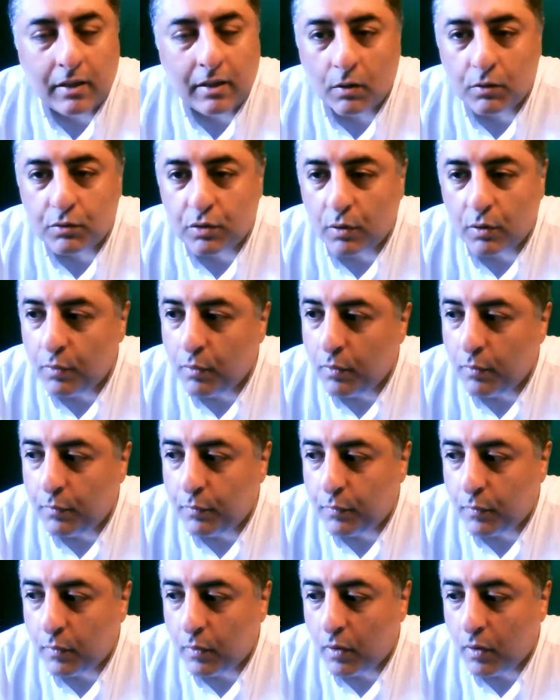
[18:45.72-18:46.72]
plan
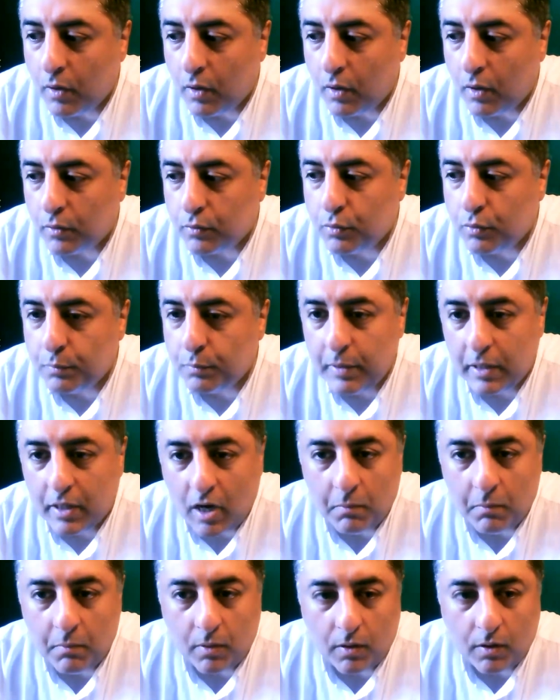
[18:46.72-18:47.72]
also uh, to
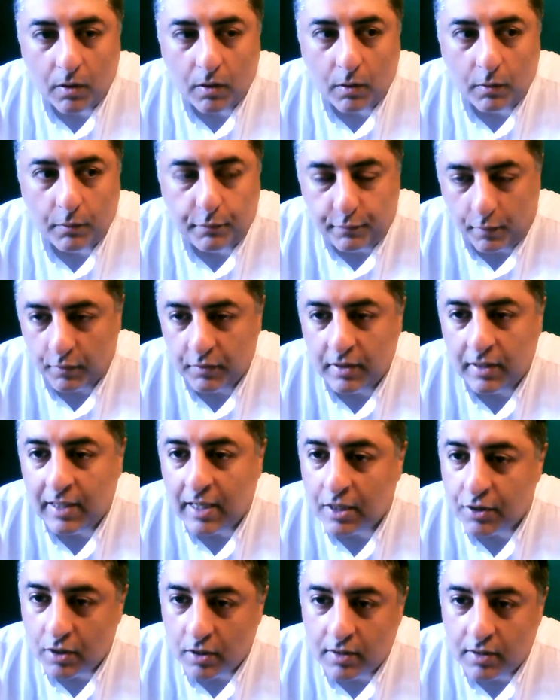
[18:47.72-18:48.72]
become a
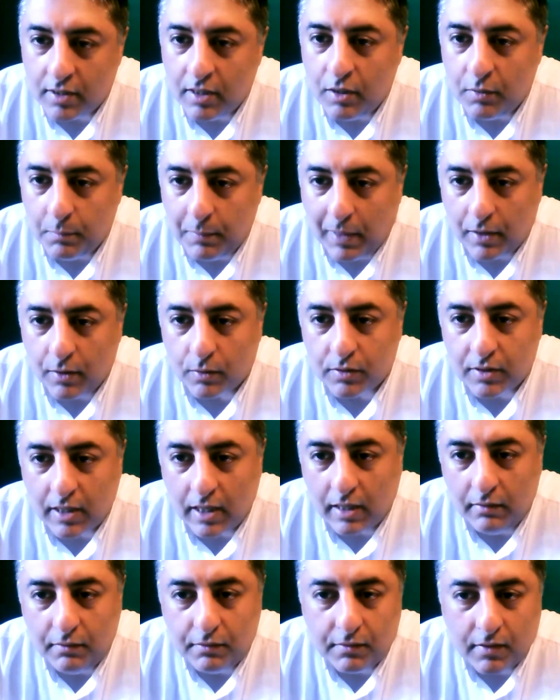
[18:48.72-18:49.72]
funding agency by
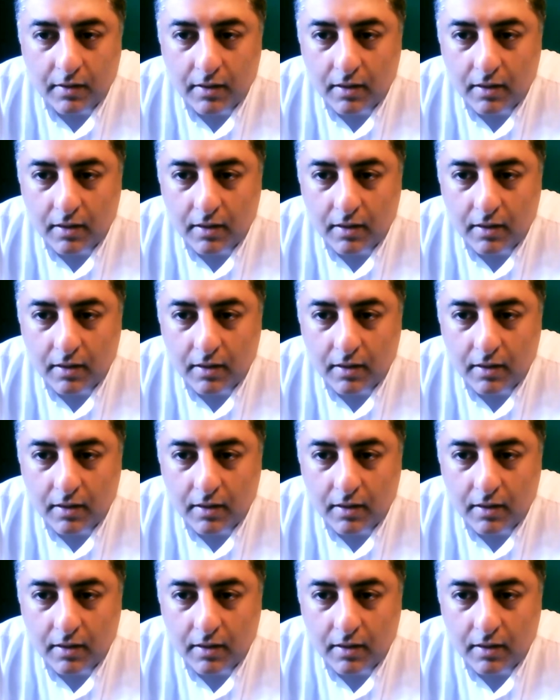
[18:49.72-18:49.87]
yourself?